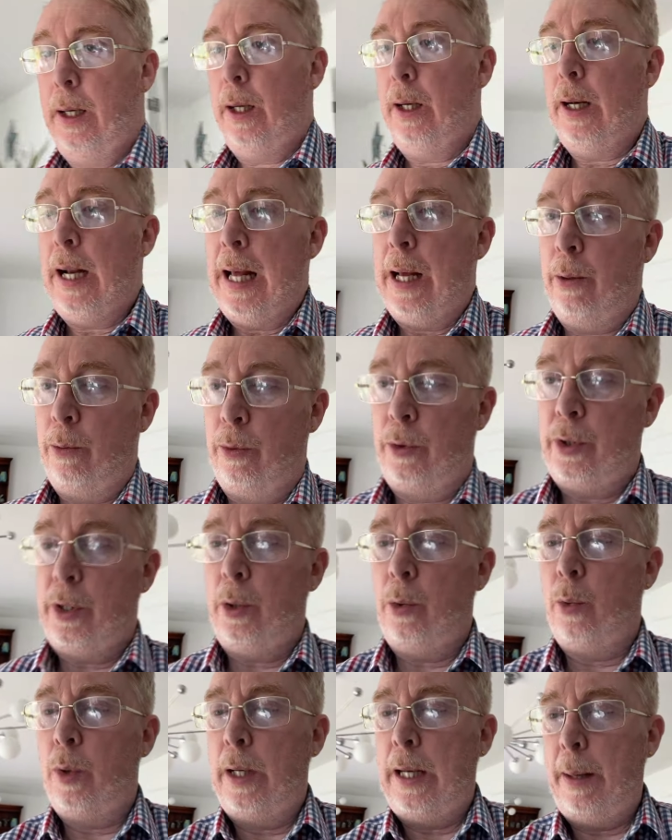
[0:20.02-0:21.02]
lounge.
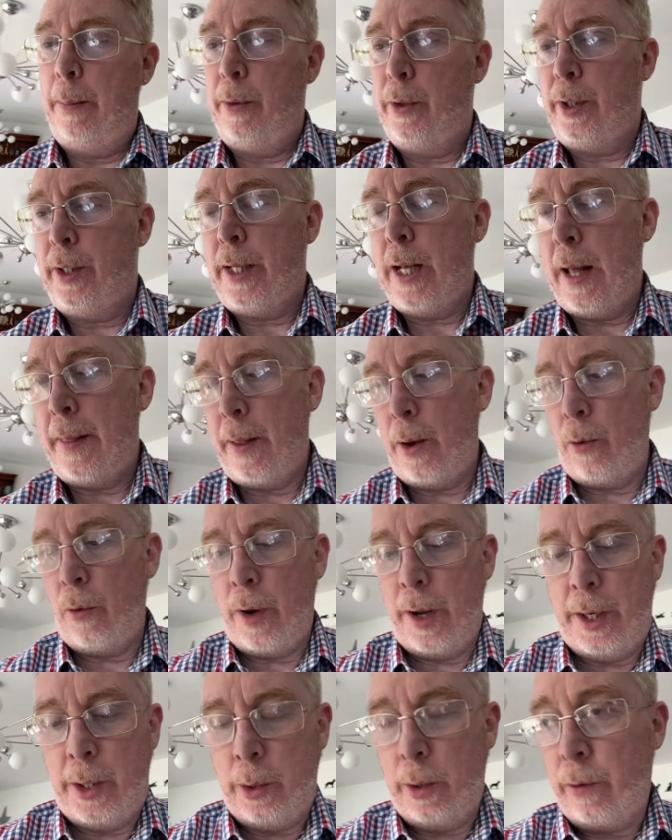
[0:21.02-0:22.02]
Oh, let me just turn that
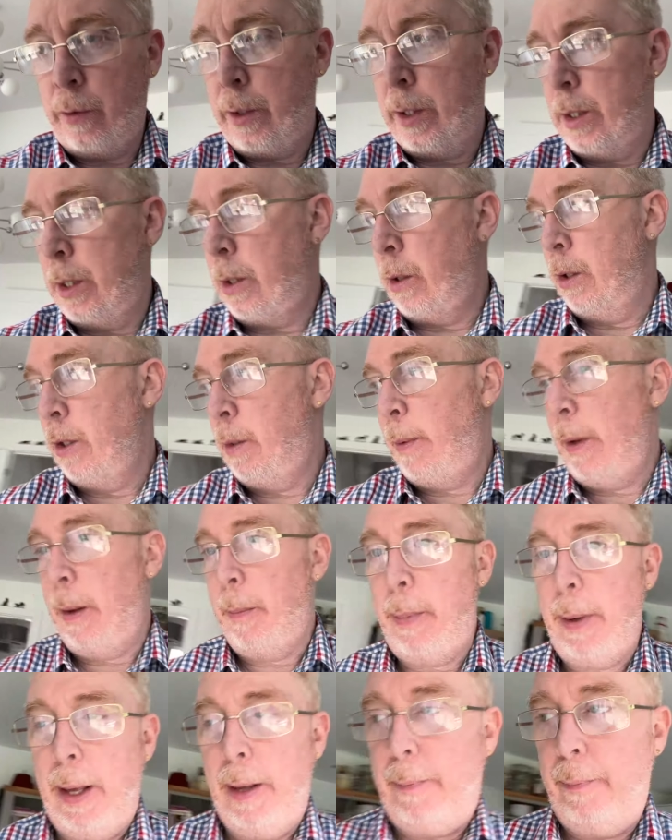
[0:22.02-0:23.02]
radio off because it's going to be a
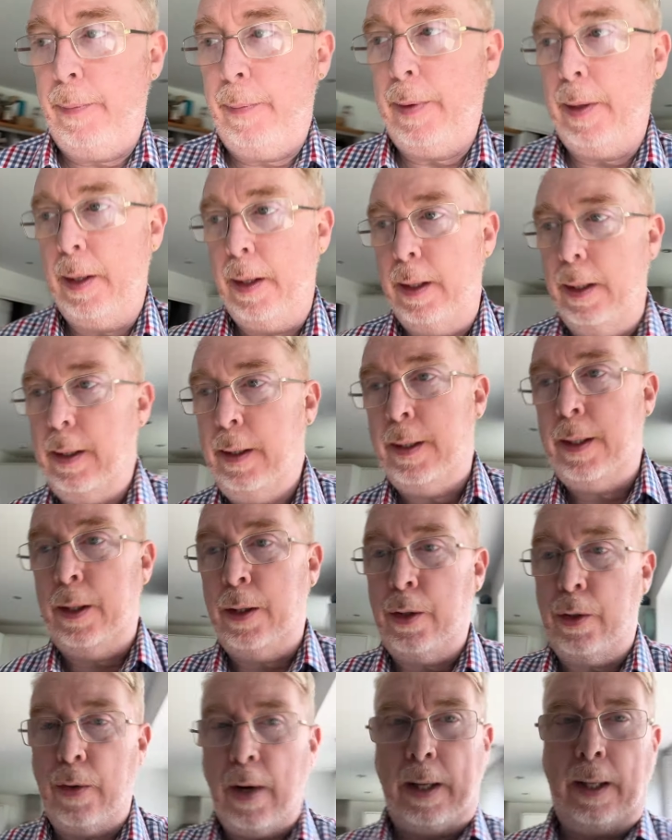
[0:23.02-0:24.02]
bit
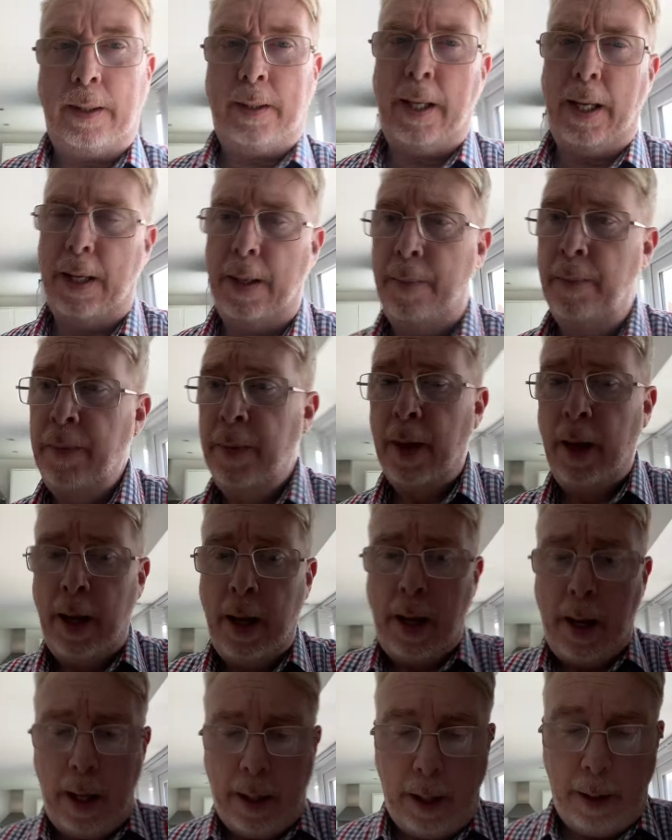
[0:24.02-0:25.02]
distracting.
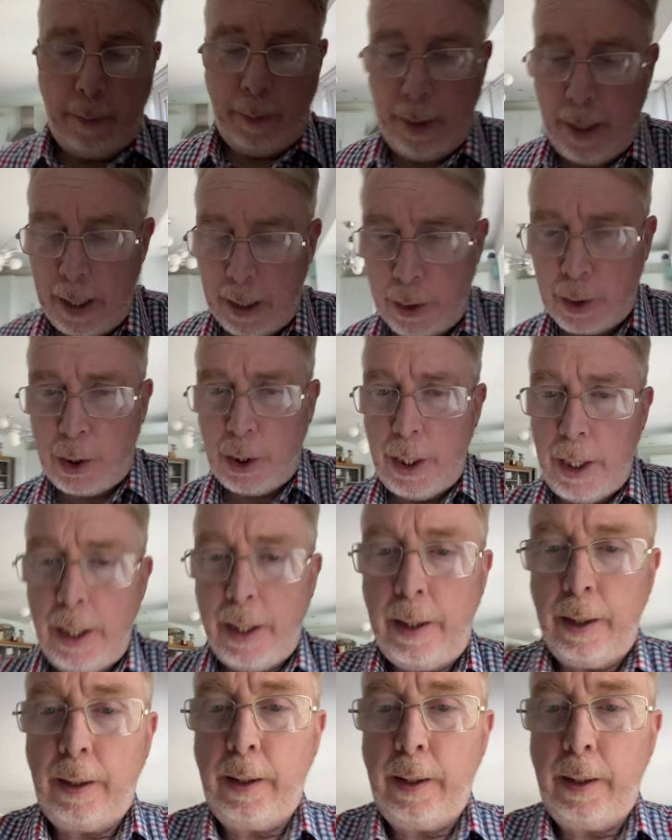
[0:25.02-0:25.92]
Um, yeah, she